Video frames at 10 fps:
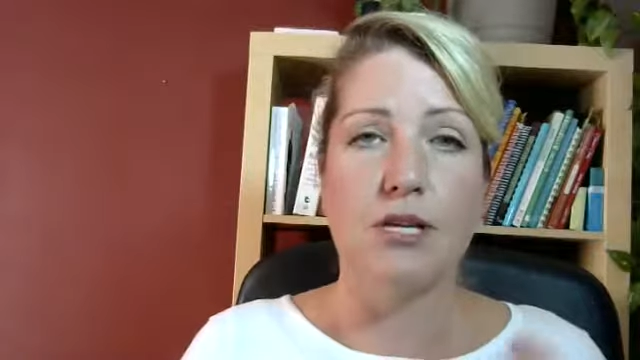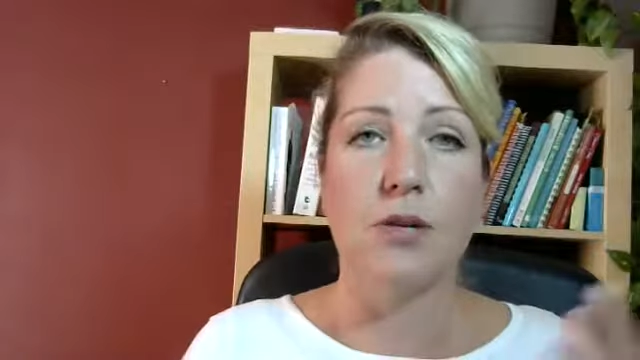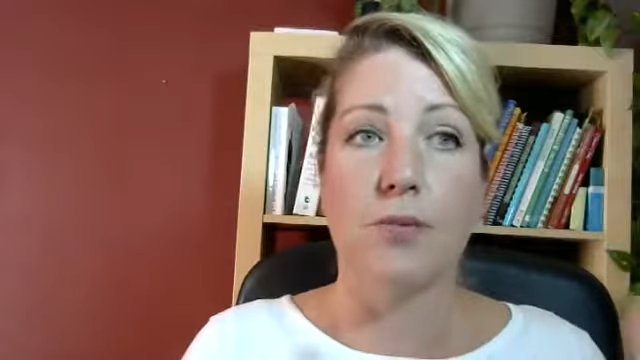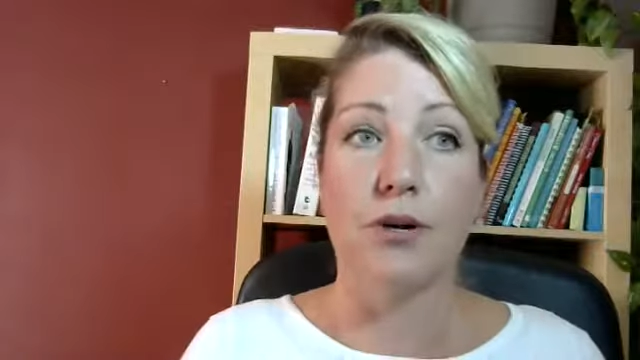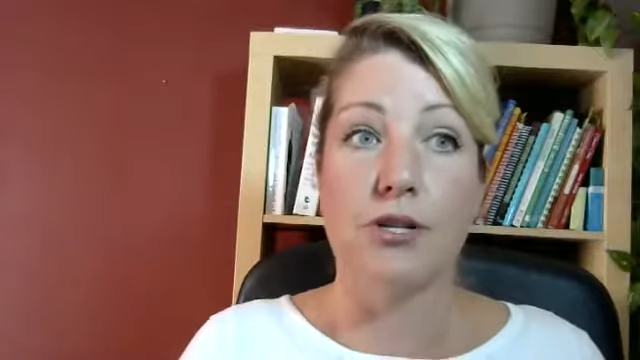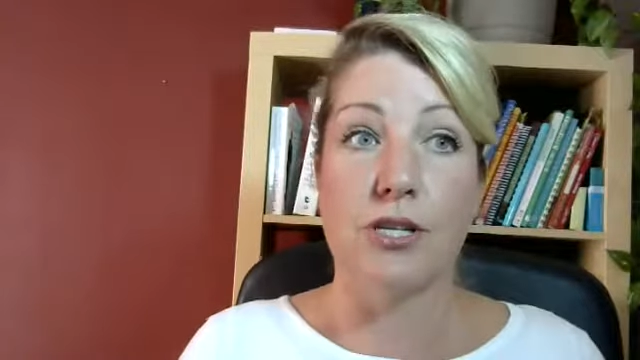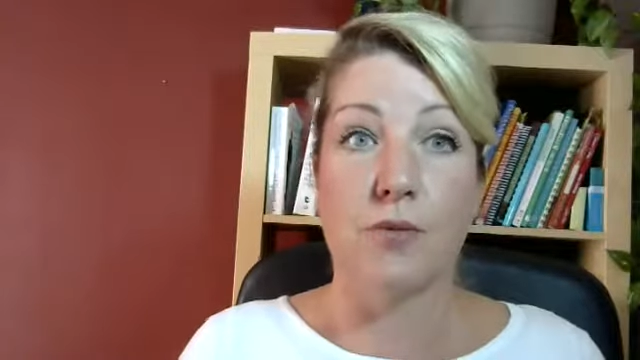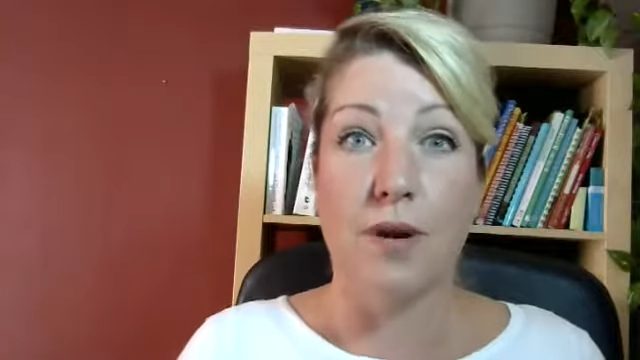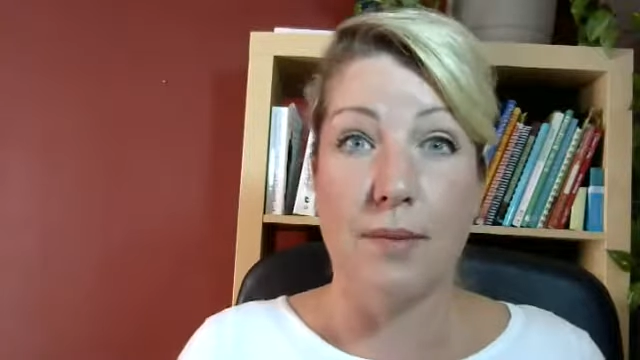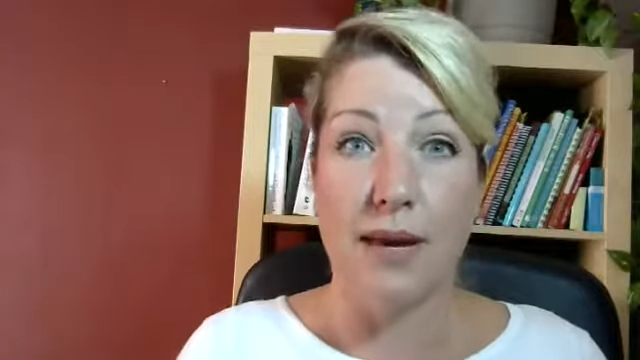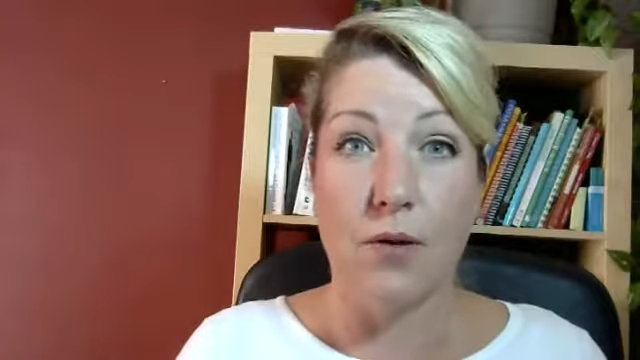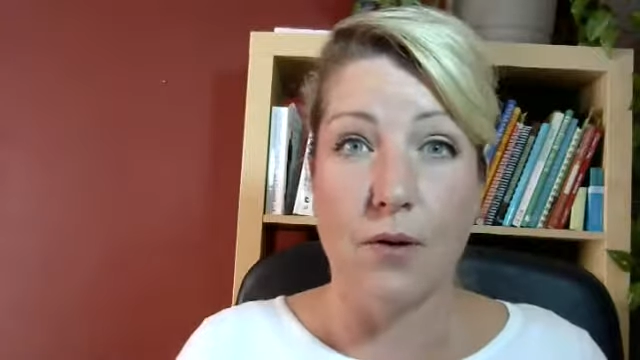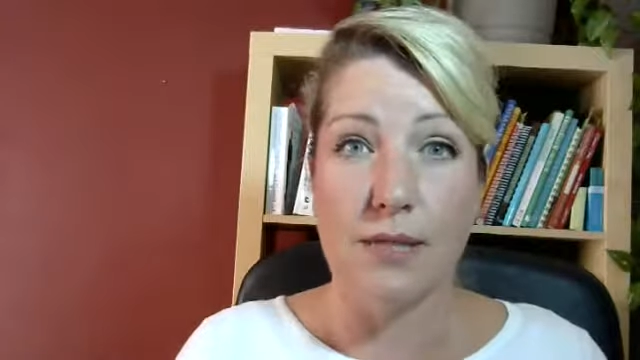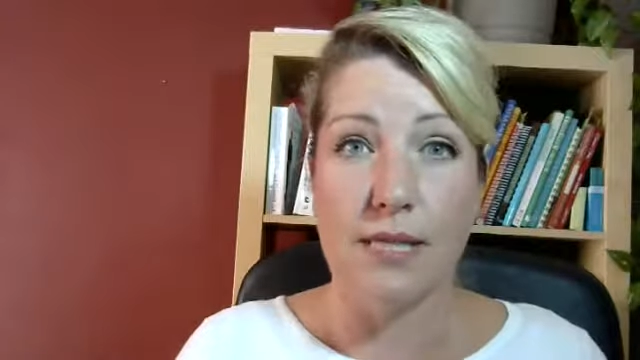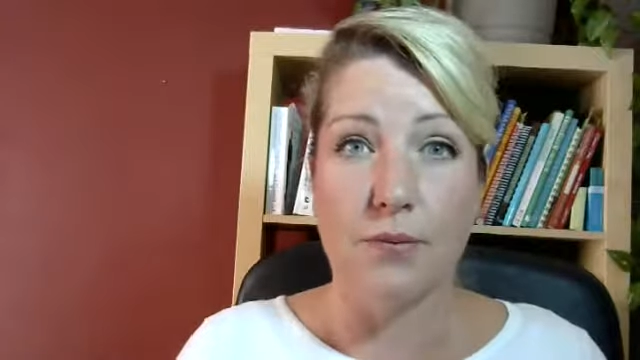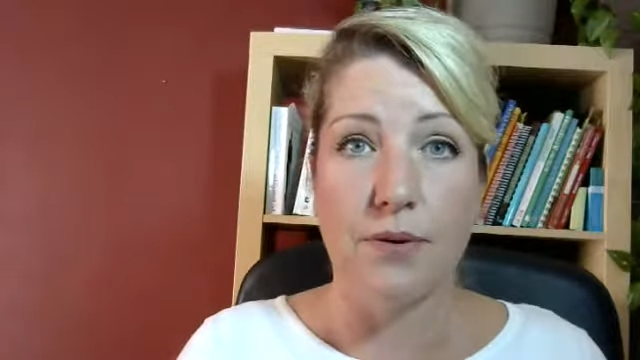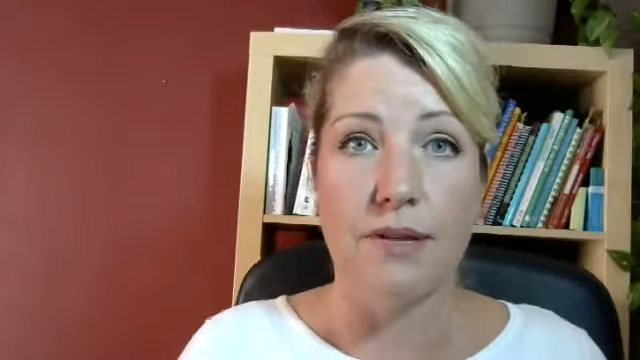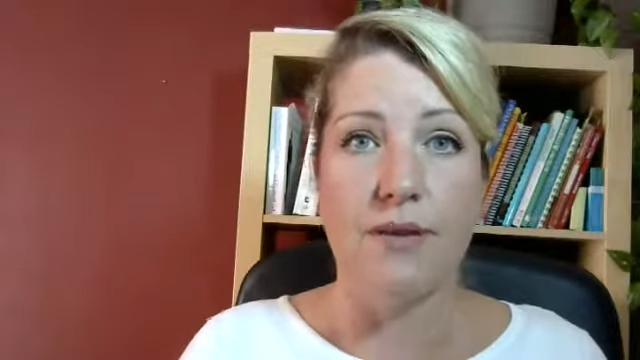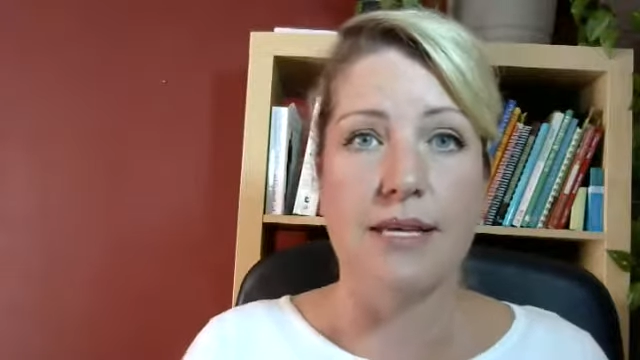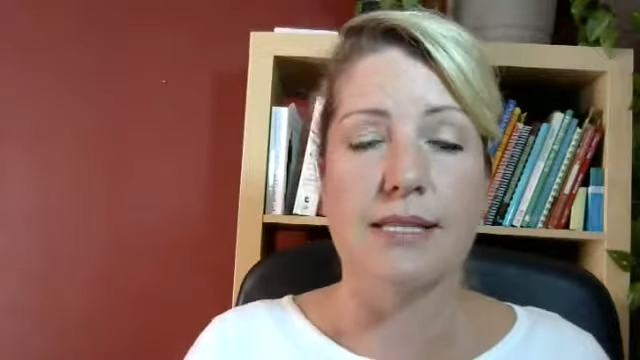She purchased one of my courses
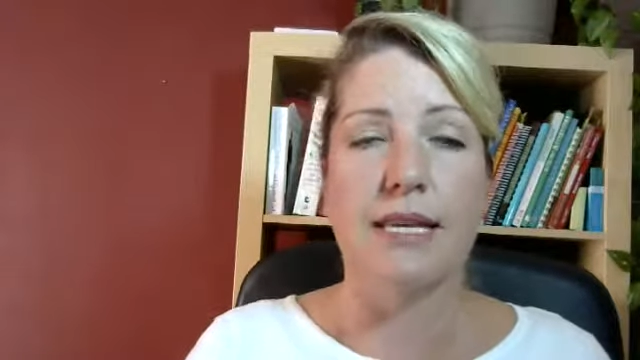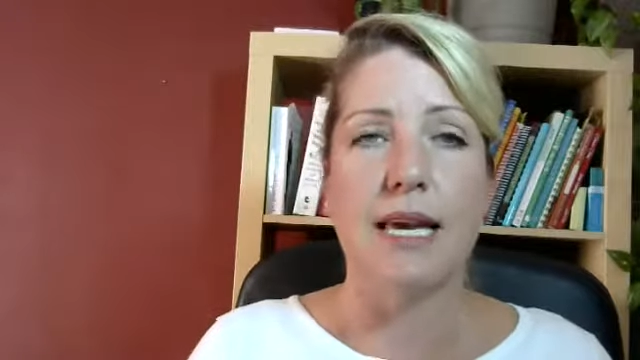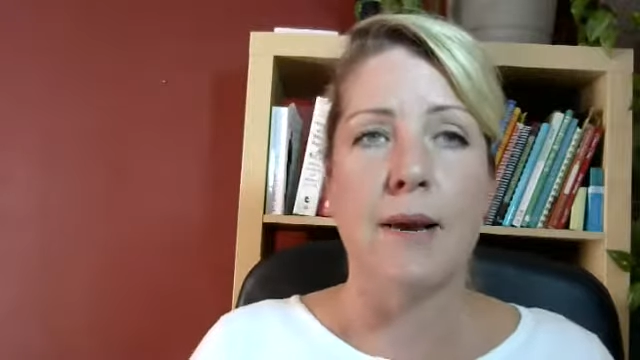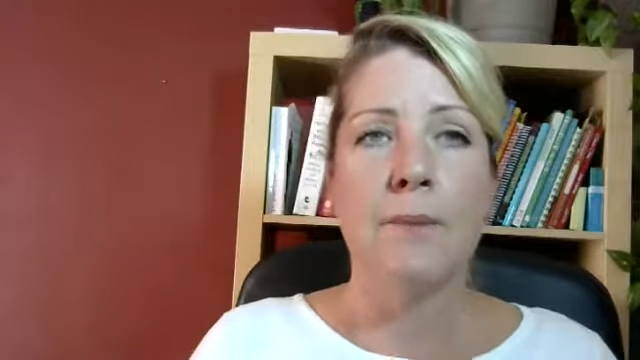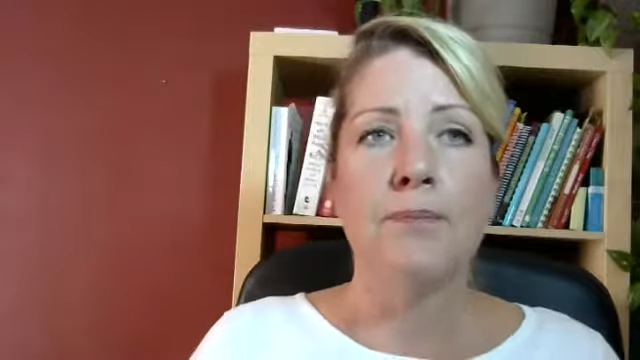previously.